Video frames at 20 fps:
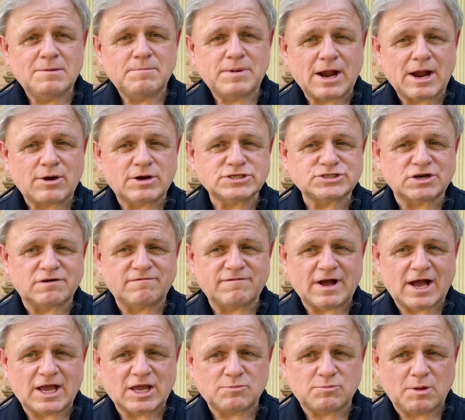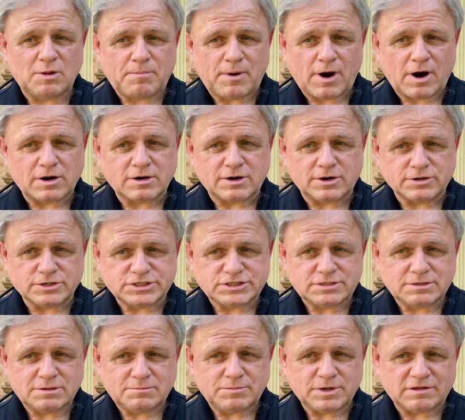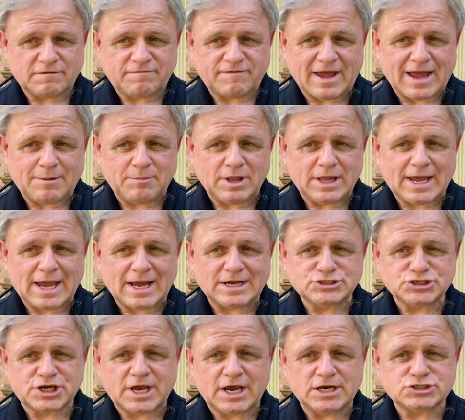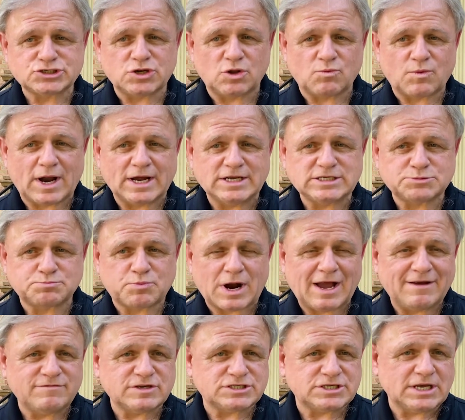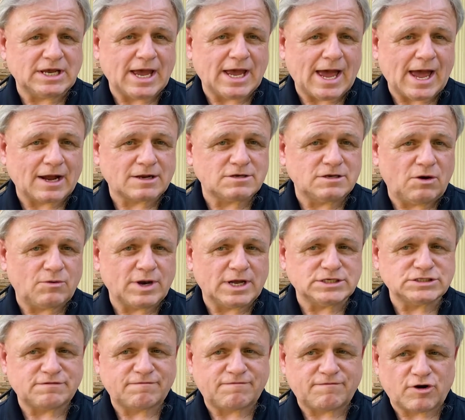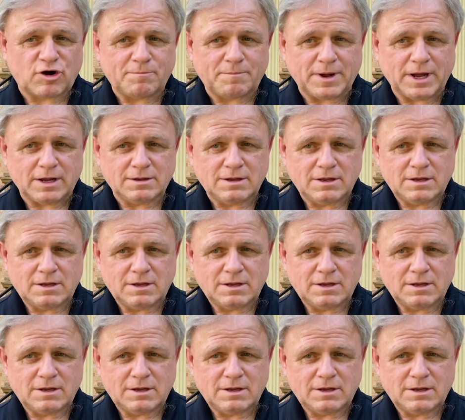Parents are valuable partners, but the Family Educational Rights Privacy Act, known as FERPA,